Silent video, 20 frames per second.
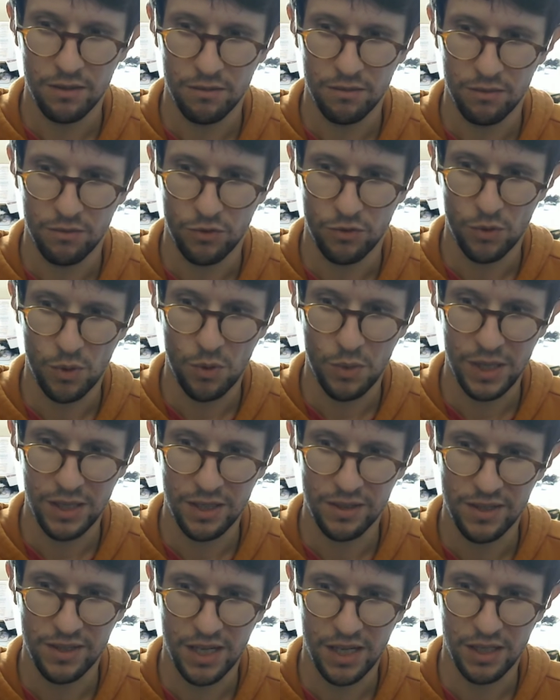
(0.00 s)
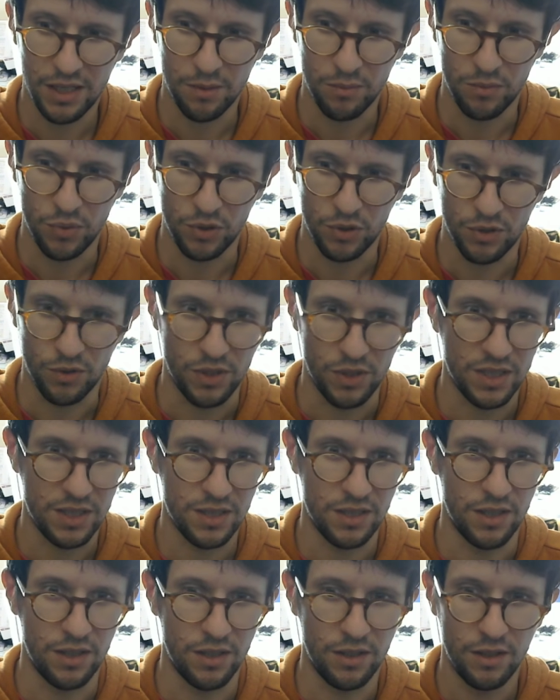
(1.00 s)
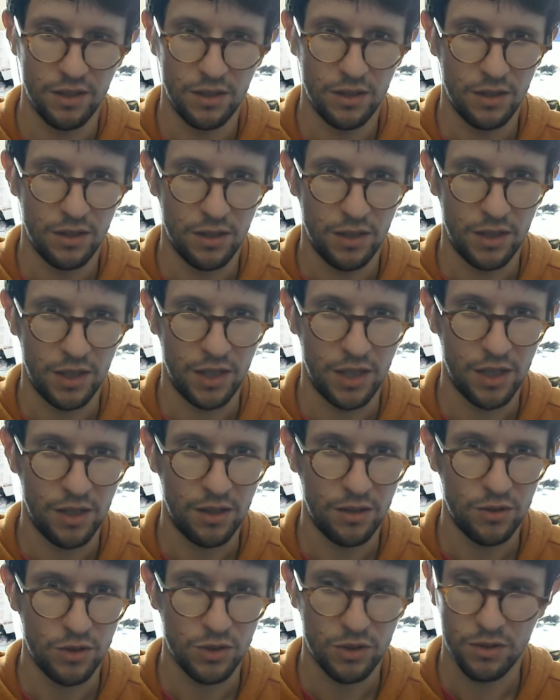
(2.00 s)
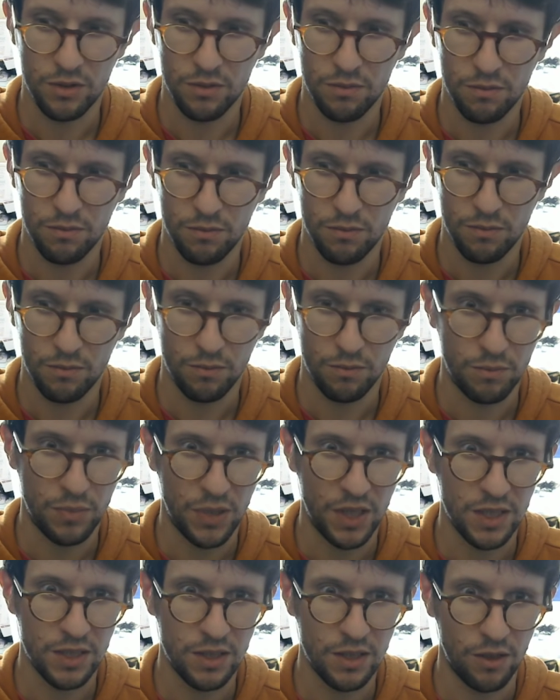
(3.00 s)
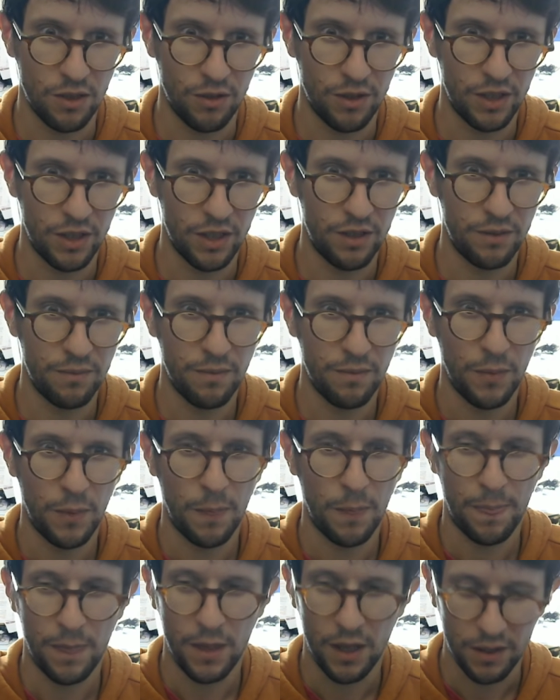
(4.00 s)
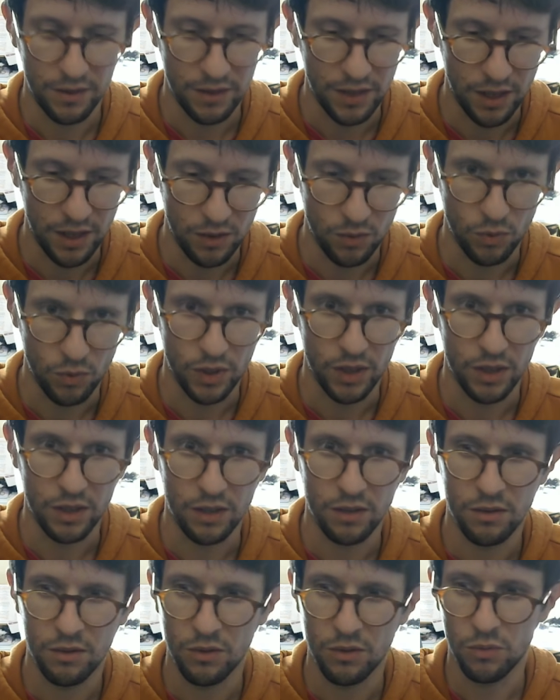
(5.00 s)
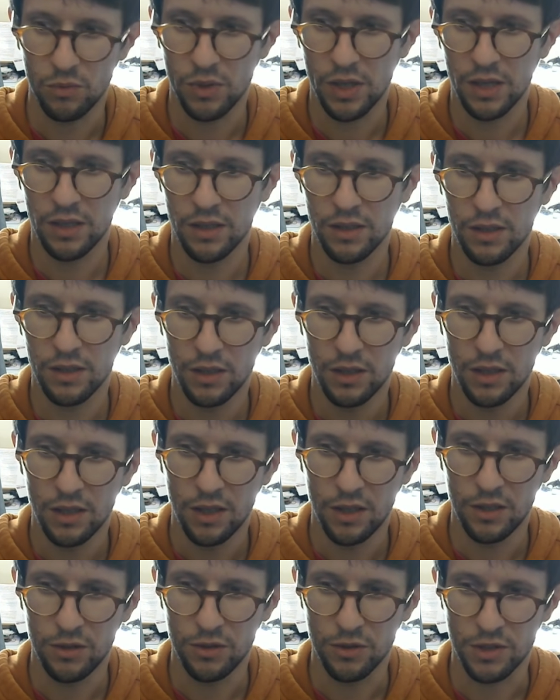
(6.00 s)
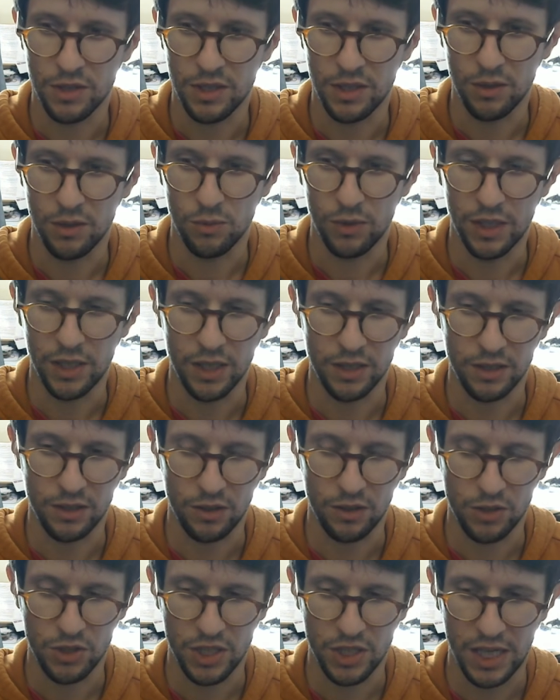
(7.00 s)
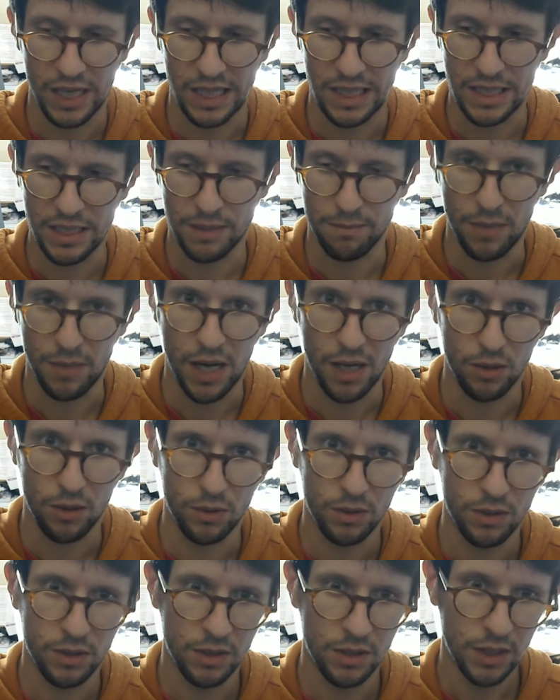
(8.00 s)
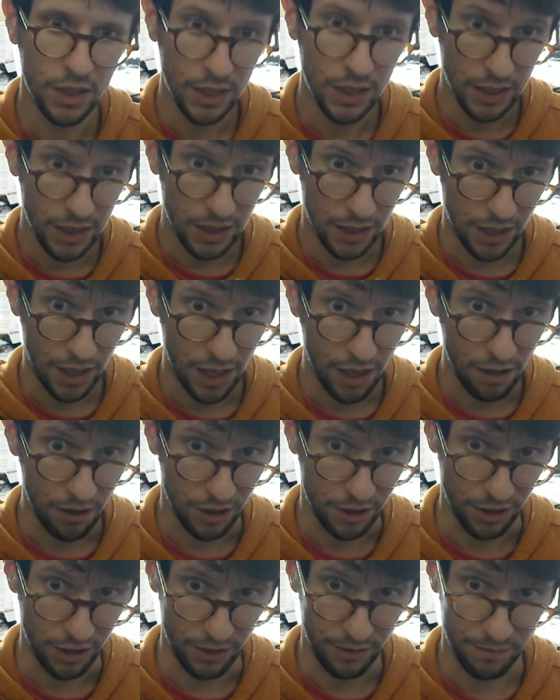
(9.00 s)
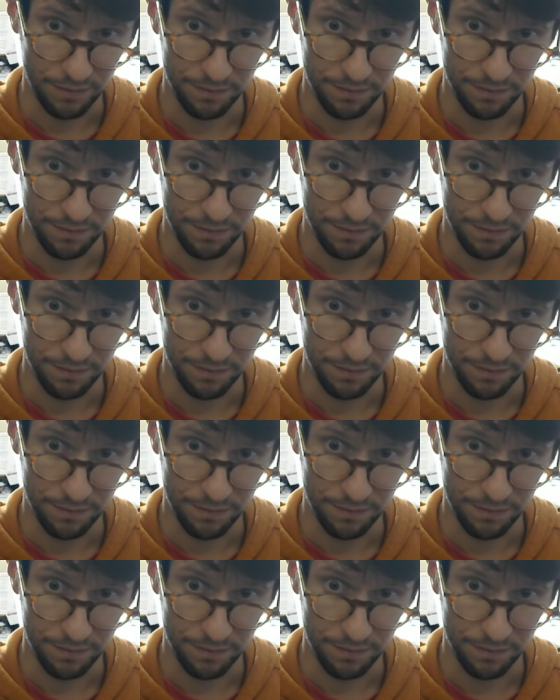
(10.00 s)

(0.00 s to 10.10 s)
throw away the 10 and put the rest here, just paste it on here, and then we run, and you see we get our Chinese Mao character.